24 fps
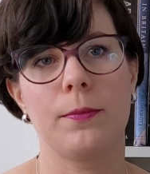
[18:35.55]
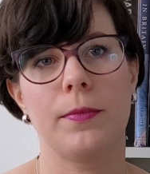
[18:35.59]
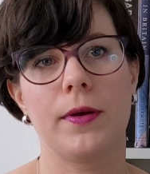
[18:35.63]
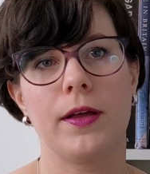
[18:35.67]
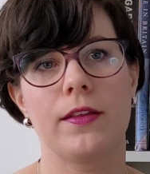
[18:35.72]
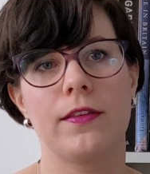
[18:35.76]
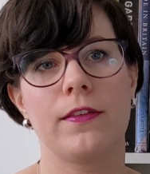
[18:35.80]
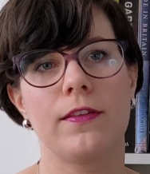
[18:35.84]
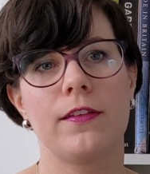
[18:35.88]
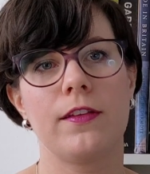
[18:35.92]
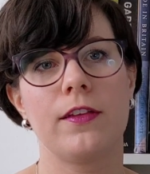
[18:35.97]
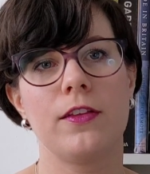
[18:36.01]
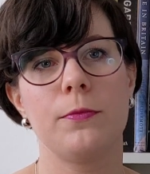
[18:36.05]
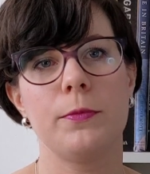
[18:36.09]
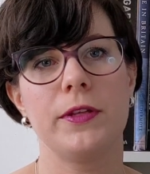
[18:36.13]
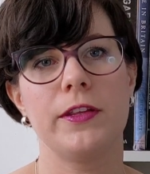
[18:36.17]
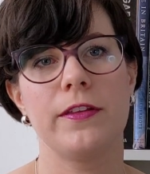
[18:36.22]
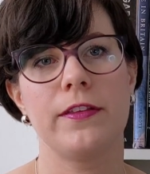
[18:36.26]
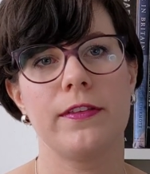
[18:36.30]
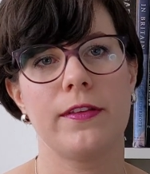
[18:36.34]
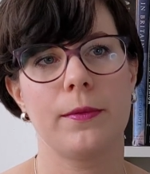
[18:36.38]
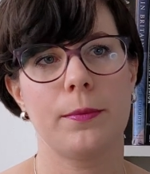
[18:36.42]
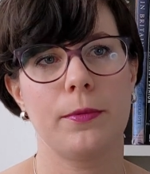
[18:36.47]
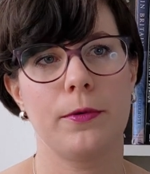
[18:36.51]
but still be
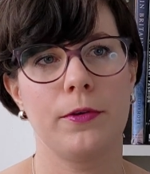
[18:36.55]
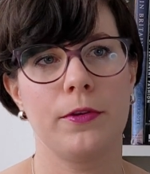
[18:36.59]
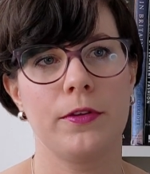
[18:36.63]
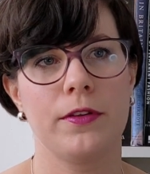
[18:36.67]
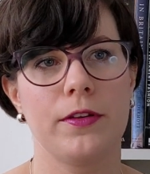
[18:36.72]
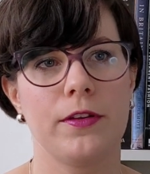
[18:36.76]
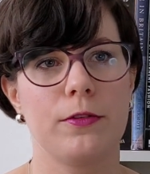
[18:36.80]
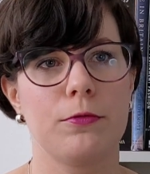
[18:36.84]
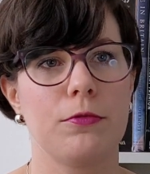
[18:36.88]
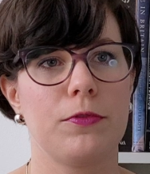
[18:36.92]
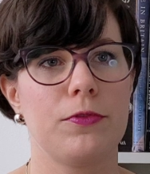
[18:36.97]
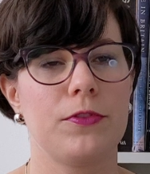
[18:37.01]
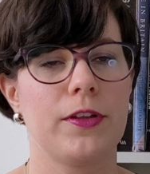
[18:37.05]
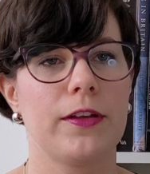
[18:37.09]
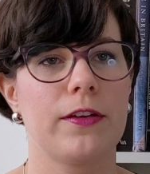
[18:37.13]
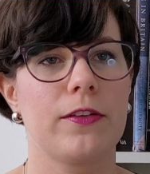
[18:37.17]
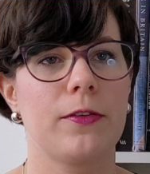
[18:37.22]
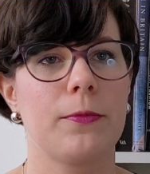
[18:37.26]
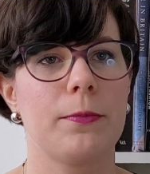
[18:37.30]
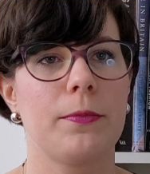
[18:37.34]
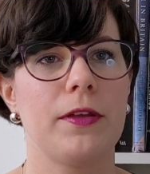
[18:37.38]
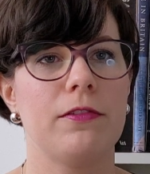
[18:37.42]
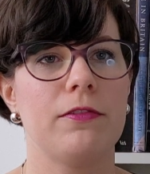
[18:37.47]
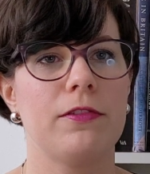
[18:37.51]
disappointed with the
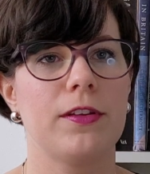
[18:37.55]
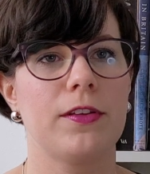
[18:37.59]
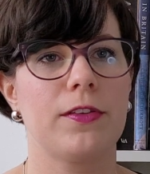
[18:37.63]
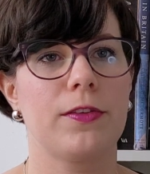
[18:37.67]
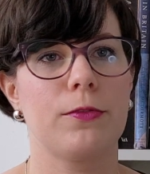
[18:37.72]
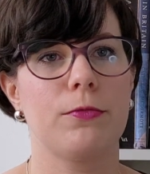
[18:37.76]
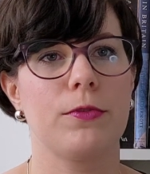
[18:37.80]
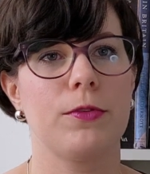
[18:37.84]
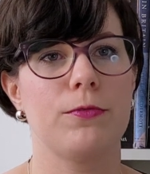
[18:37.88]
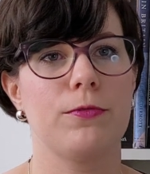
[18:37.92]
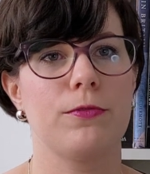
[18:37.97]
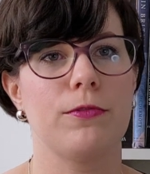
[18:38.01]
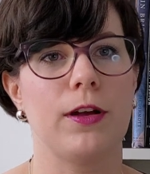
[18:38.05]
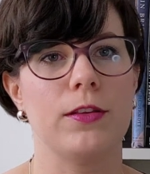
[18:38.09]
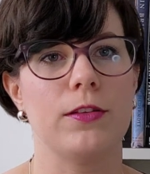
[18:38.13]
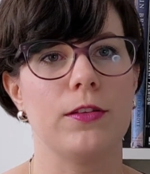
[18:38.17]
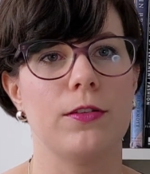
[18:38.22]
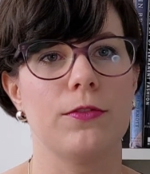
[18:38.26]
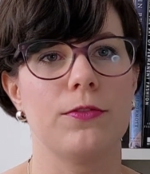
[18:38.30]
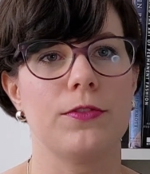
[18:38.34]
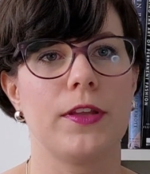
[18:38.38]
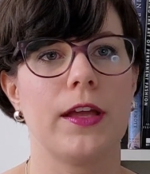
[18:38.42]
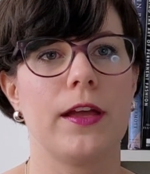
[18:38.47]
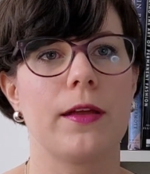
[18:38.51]
experience with one
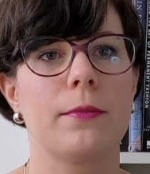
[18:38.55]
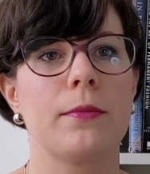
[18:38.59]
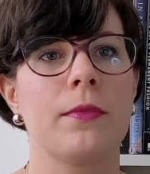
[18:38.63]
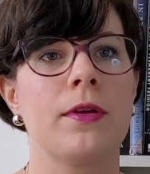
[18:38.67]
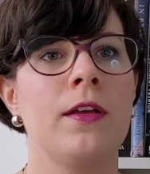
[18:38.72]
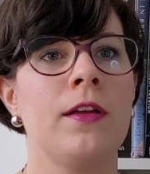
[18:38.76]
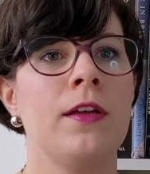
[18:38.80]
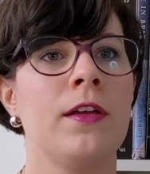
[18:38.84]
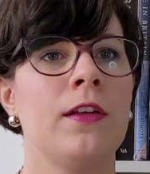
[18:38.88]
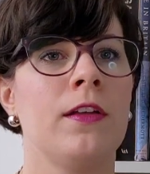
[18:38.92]
of them.